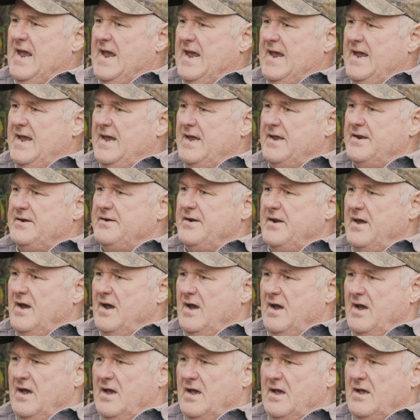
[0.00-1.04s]
And
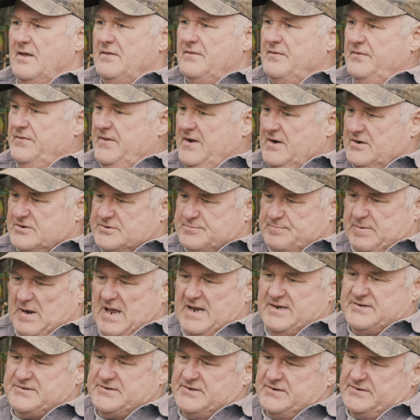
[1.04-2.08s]
there's
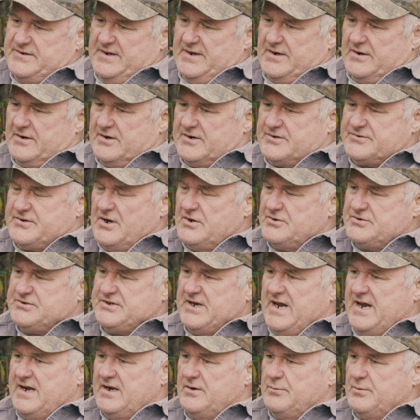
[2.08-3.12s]
places that are
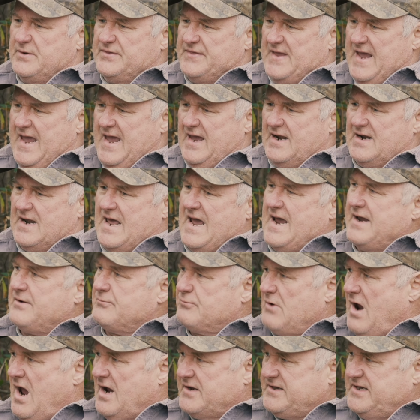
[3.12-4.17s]
associated with that, like
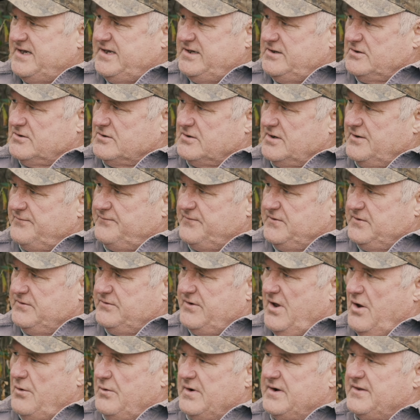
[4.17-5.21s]
Rock Eagle. If you
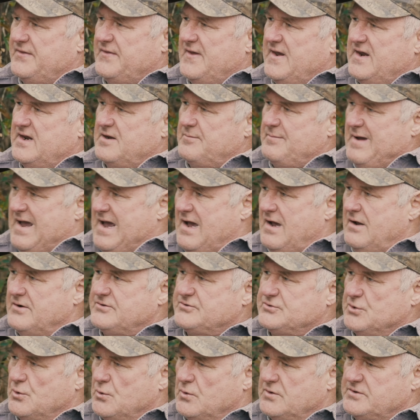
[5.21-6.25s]
know anything about
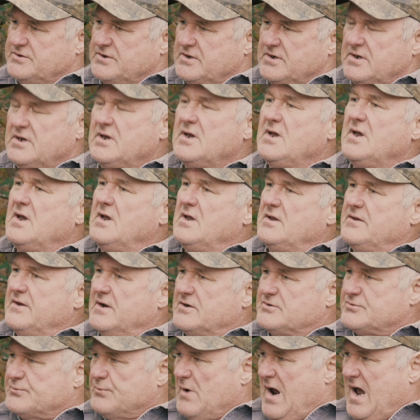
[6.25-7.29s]
Georgia,
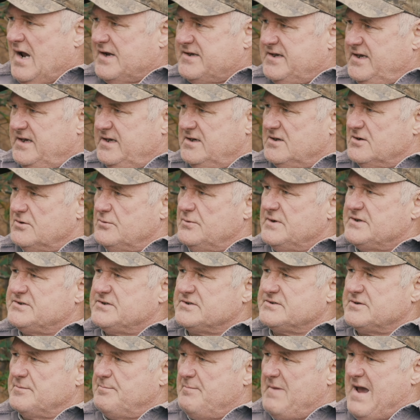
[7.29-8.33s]
there's Rock Eagle, which
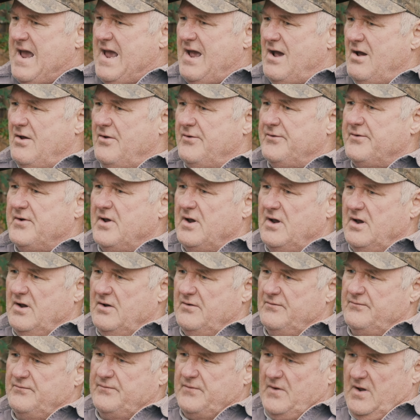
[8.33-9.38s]
is a mound
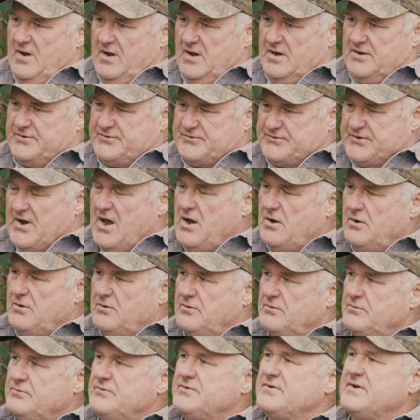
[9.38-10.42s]
of
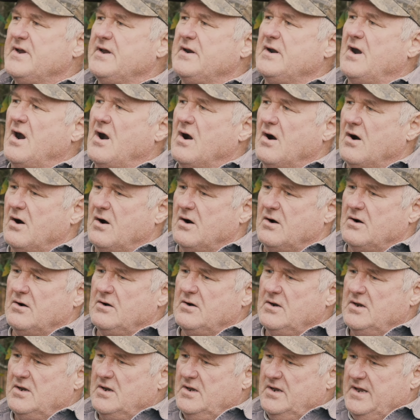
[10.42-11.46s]
stones that are
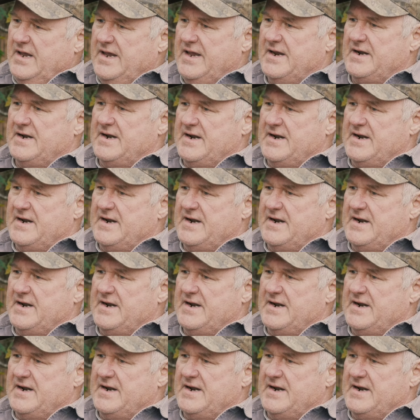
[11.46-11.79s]
in